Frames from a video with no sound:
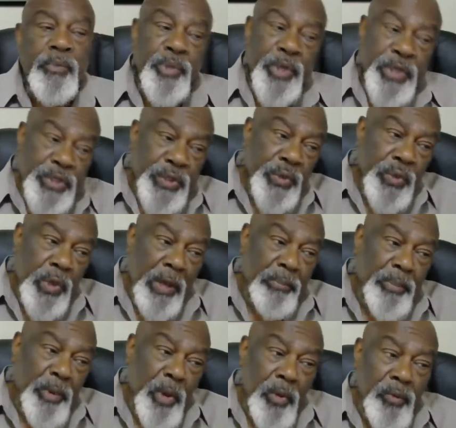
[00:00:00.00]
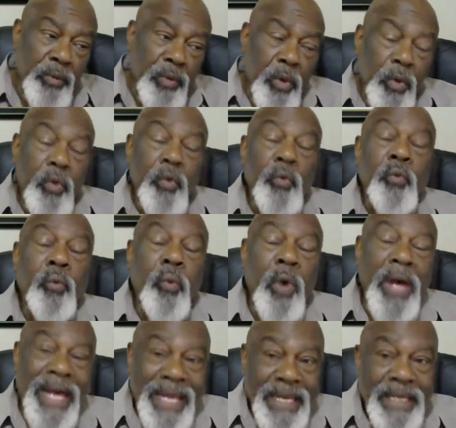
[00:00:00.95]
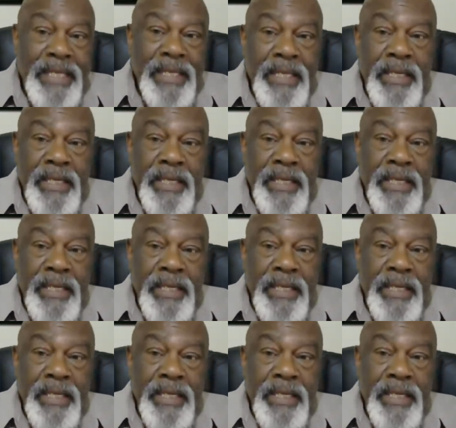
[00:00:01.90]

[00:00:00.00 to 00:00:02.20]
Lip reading: put you up on what